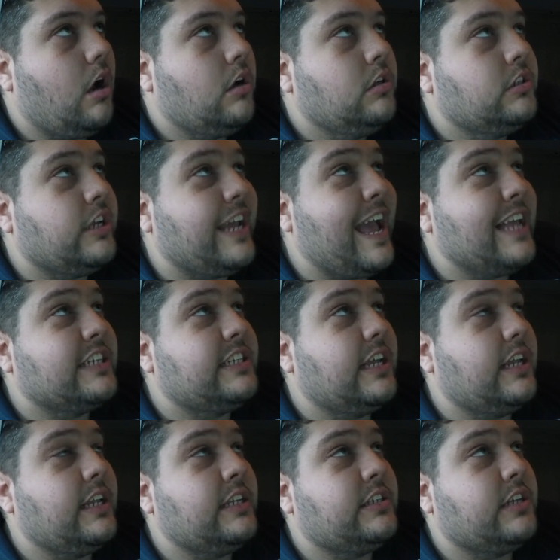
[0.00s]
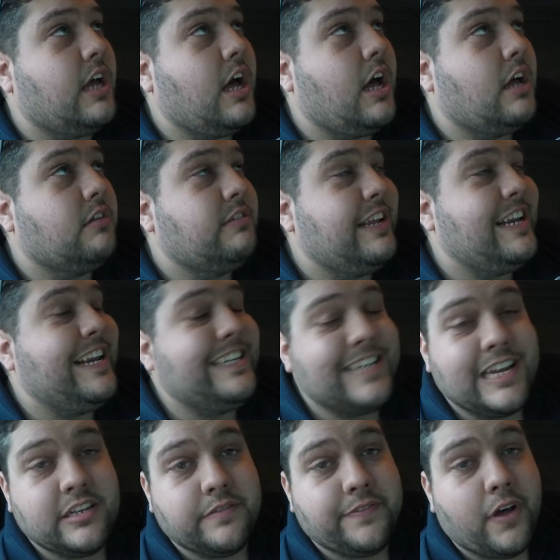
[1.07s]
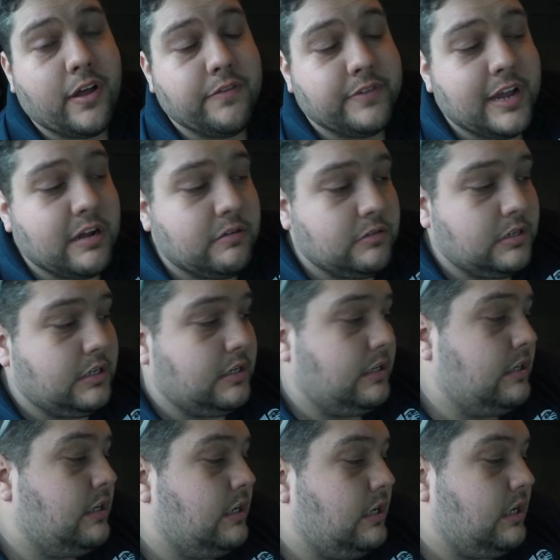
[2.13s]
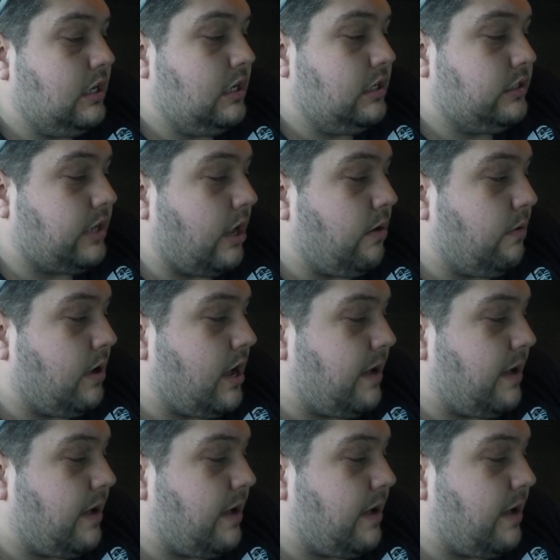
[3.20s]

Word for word: So yeah, it's nearly 10 to 5 now. So